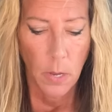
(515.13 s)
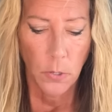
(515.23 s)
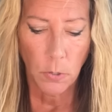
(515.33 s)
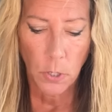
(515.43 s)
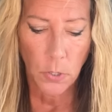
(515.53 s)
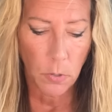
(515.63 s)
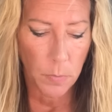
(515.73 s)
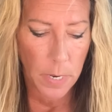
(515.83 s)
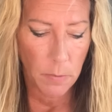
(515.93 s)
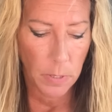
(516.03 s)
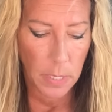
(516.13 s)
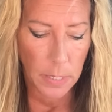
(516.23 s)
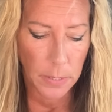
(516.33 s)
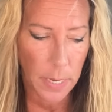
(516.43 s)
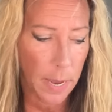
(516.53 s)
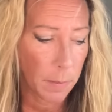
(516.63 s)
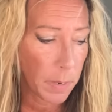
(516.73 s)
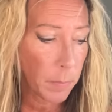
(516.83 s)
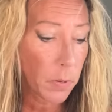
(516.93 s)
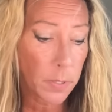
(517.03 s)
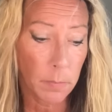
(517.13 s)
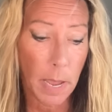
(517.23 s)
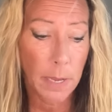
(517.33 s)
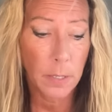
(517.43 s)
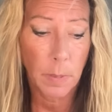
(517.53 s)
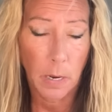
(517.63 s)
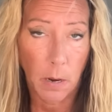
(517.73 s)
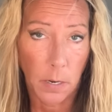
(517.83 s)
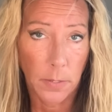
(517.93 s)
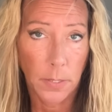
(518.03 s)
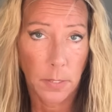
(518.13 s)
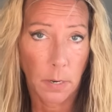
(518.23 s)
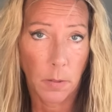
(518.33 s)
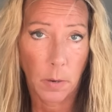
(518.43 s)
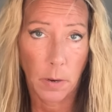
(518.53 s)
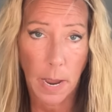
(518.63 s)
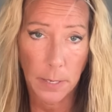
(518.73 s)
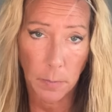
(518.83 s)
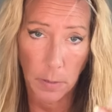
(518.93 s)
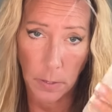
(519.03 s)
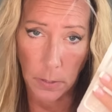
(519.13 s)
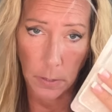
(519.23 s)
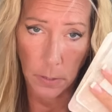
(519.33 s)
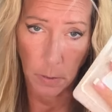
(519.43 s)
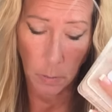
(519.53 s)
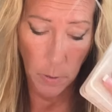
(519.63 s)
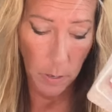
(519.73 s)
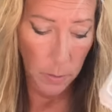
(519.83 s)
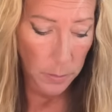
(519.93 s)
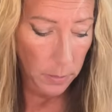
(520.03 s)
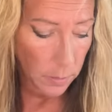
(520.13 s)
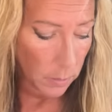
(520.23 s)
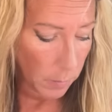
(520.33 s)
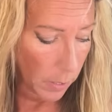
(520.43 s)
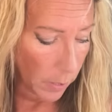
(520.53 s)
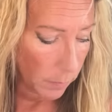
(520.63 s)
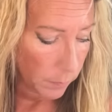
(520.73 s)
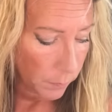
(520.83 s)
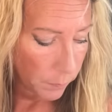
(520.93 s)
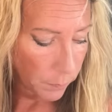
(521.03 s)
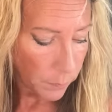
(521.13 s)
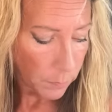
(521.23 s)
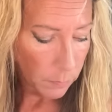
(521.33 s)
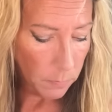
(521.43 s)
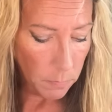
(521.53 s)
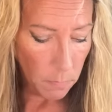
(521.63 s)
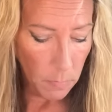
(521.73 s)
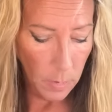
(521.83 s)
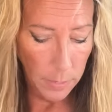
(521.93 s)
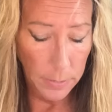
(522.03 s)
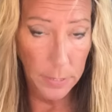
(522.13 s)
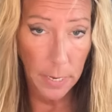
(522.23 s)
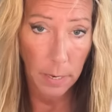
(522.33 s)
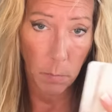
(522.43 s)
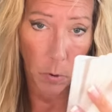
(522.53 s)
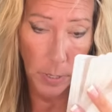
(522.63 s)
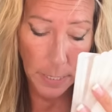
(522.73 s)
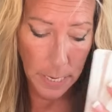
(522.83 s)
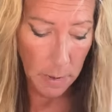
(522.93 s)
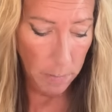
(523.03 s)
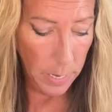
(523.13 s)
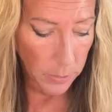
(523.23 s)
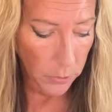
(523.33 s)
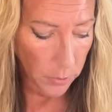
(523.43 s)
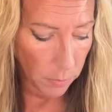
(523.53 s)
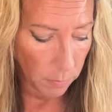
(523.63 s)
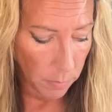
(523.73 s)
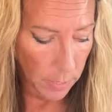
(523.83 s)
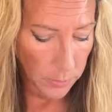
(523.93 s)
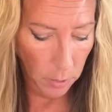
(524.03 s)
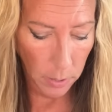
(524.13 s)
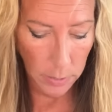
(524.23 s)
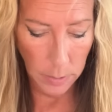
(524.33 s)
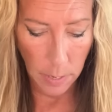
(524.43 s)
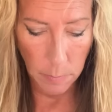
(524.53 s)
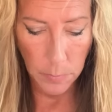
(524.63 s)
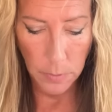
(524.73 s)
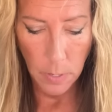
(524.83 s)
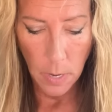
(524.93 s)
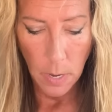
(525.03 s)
So just to read what these say, and I'm going to pull some aspect cards. This is another part of the system here, is getting more deep into these archetypes.